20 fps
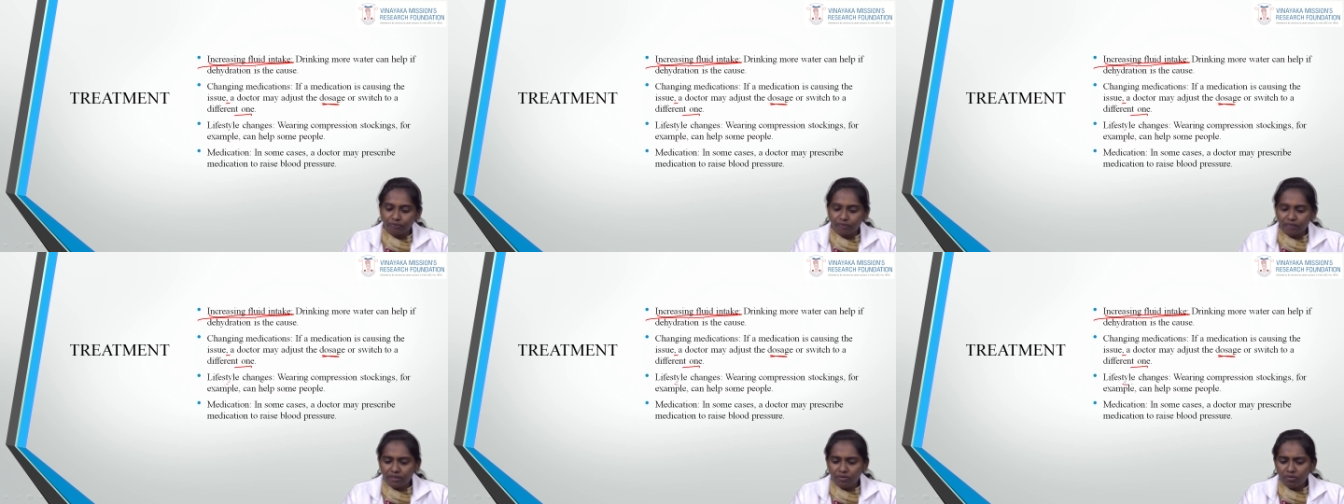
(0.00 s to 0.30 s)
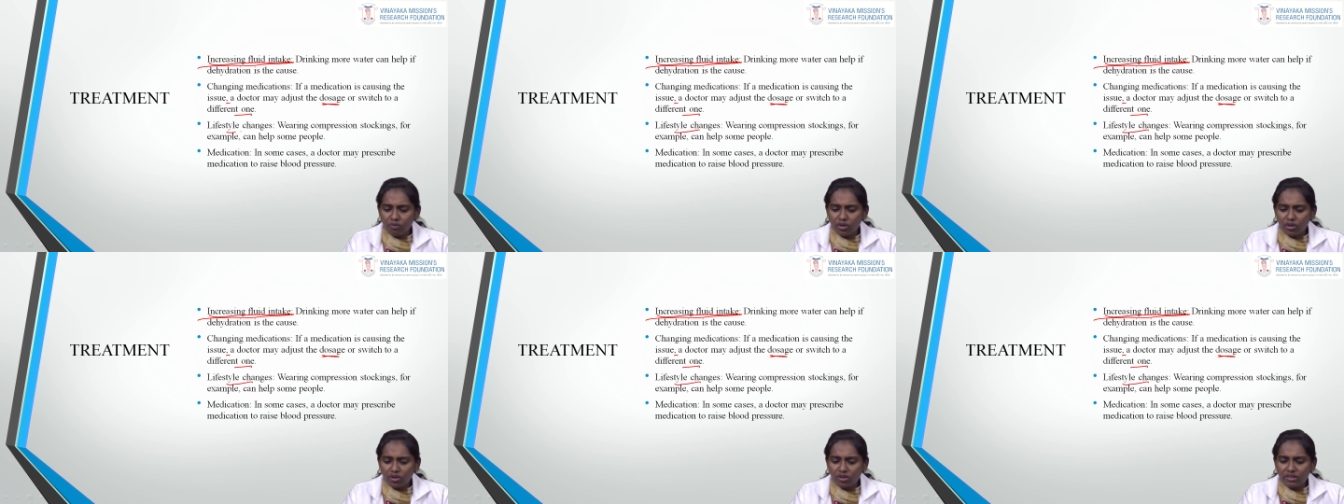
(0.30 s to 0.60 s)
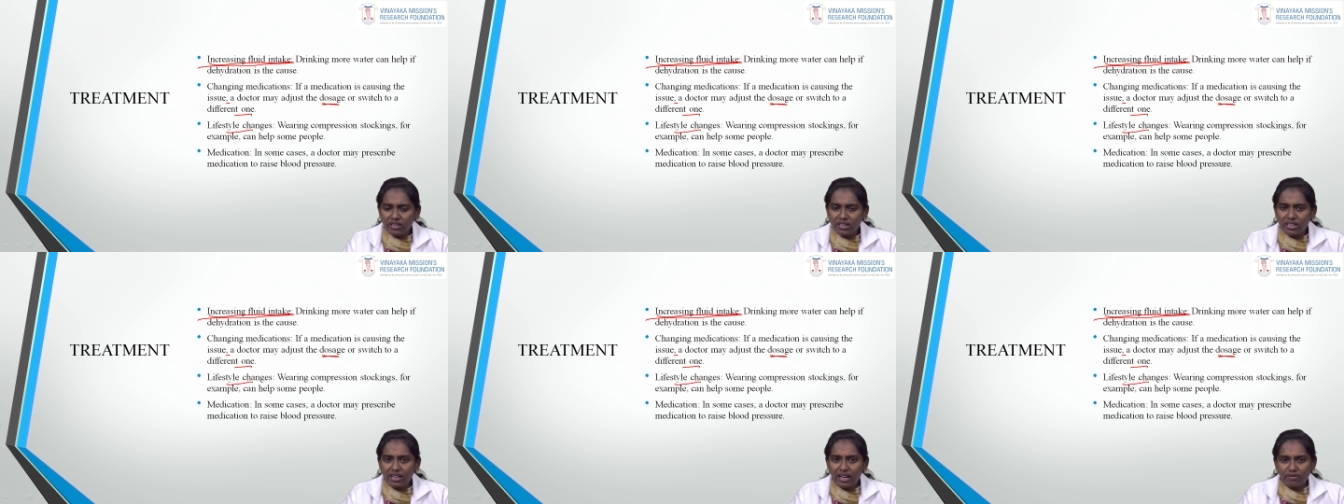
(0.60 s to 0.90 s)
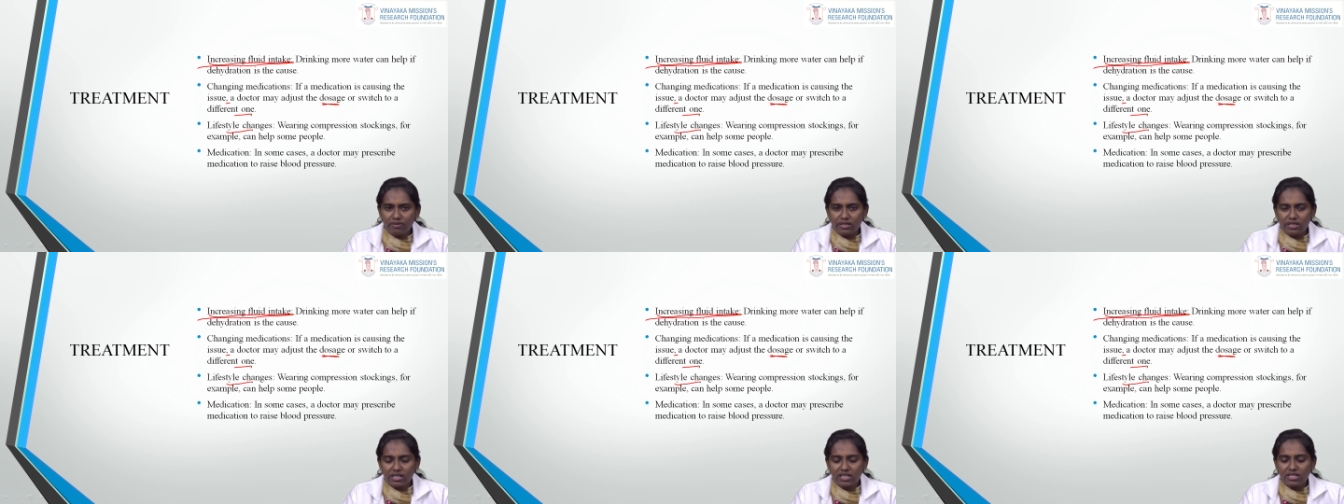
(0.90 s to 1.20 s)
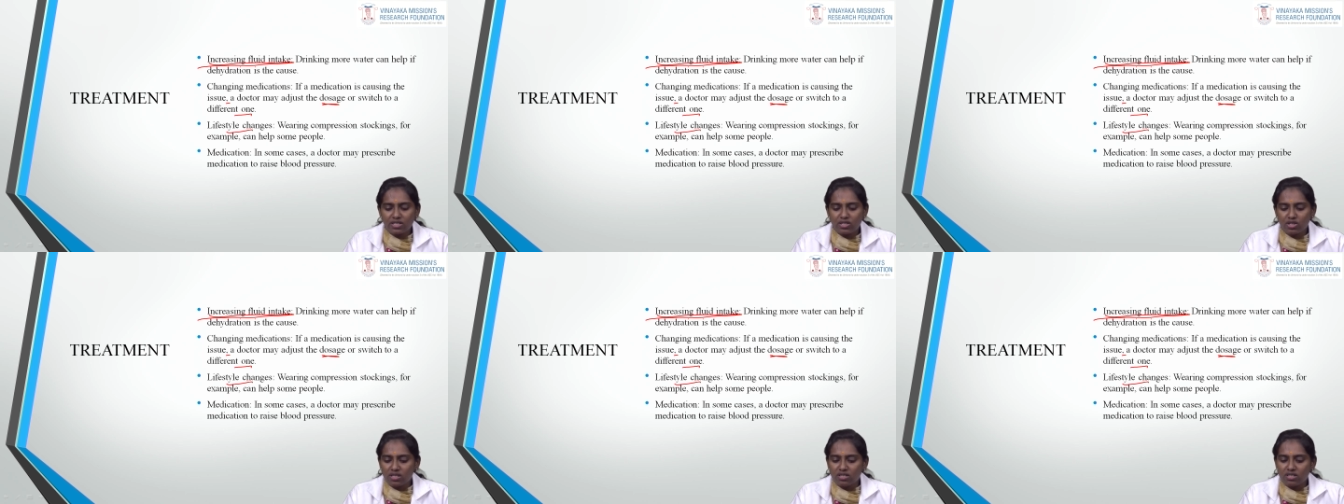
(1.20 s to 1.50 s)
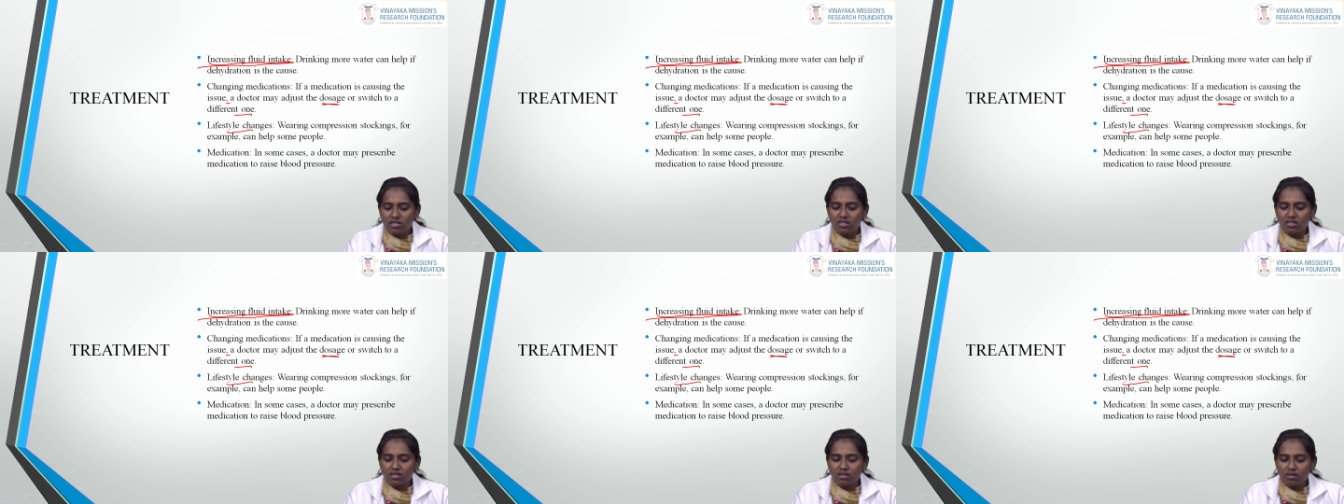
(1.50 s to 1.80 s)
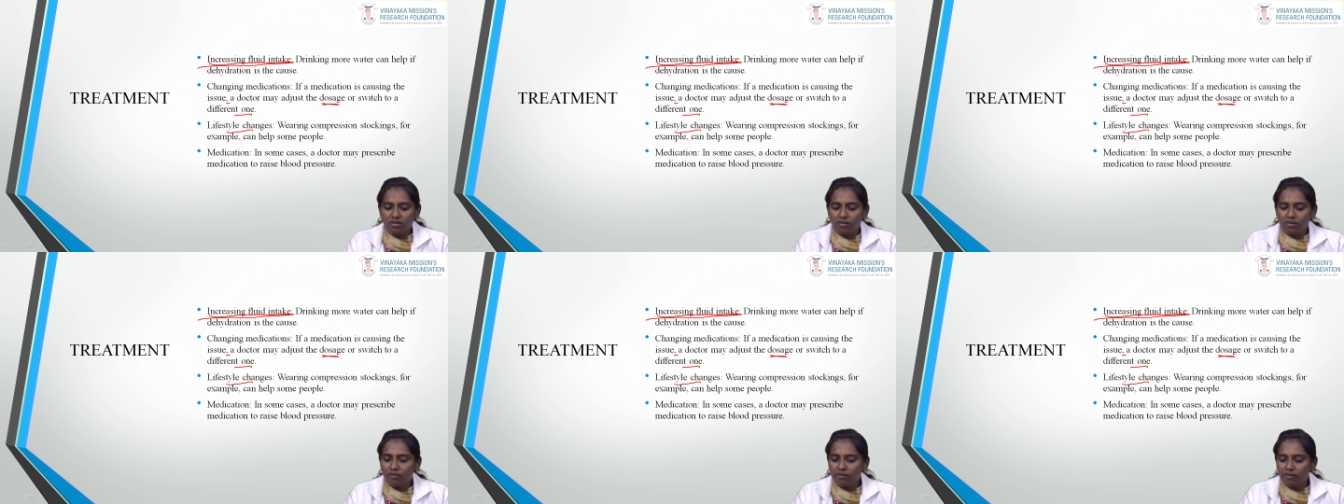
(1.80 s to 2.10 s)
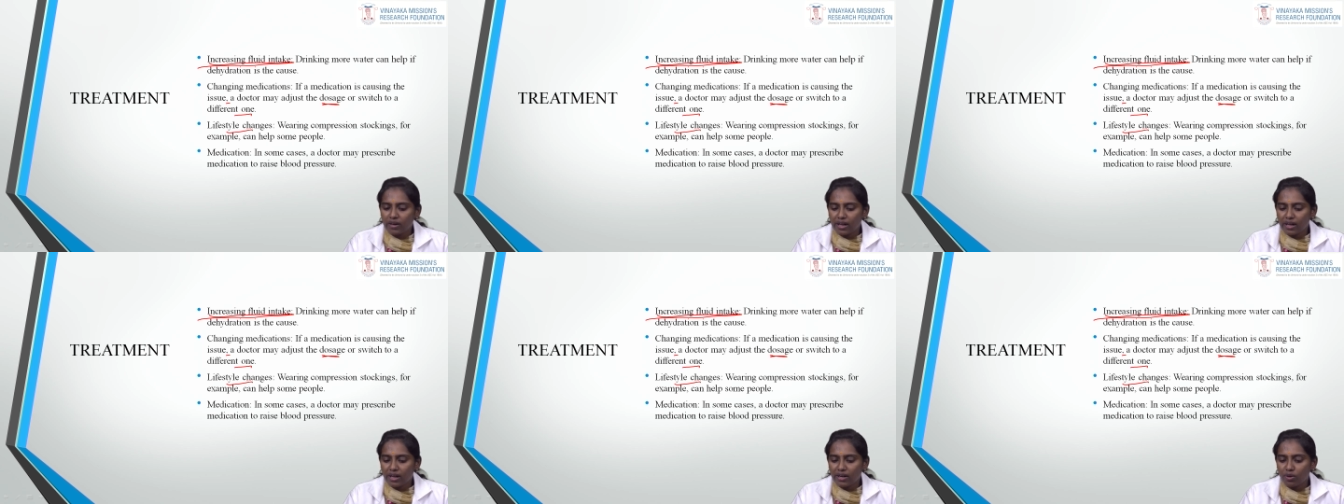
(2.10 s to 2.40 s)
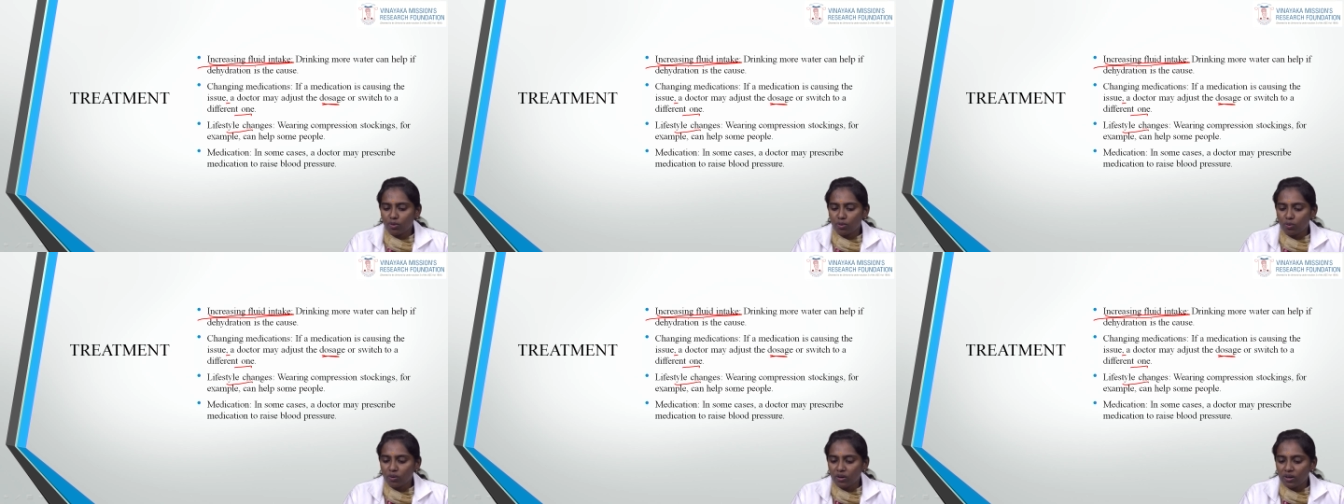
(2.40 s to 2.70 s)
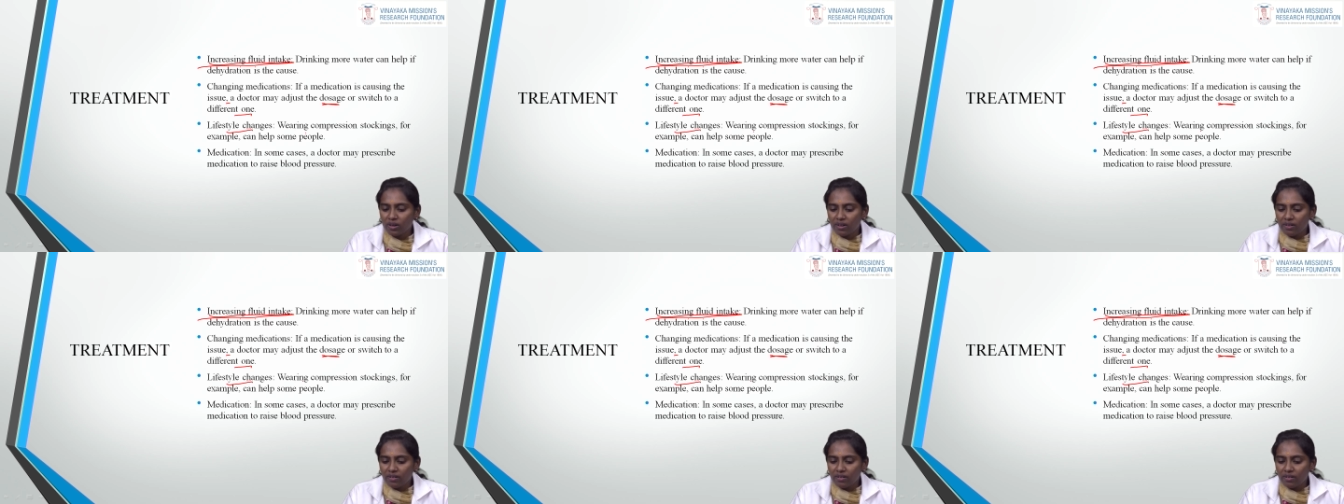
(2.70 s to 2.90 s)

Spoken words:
Then what are all the lifestyle changes we can do?